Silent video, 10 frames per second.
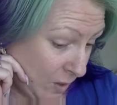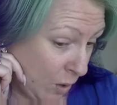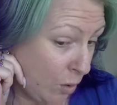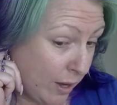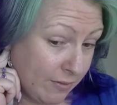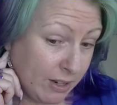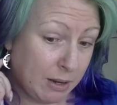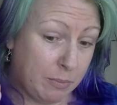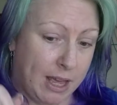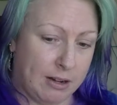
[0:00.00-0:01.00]
or even
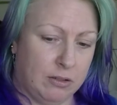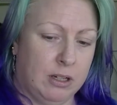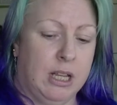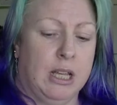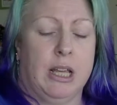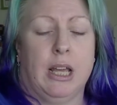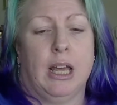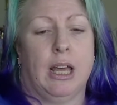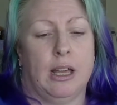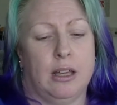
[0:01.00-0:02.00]
hit pan
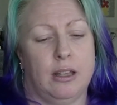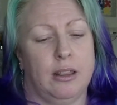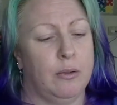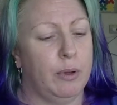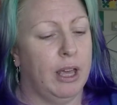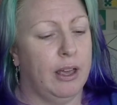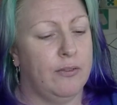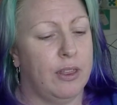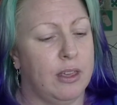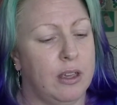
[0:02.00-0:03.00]
on. Then we
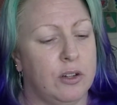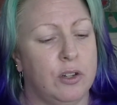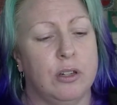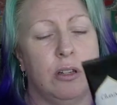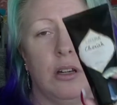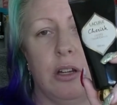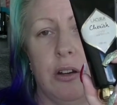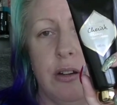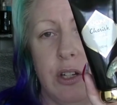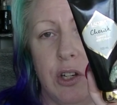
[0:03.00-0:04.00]
have the Le
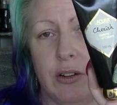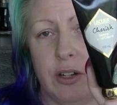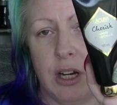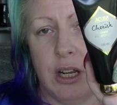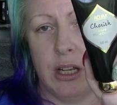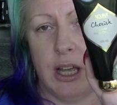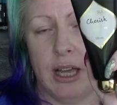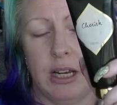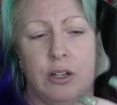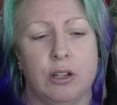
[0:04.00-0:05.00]
Cherish
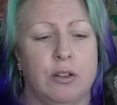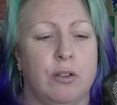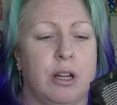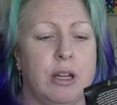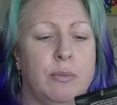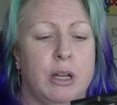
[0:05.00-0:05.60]
hand cream.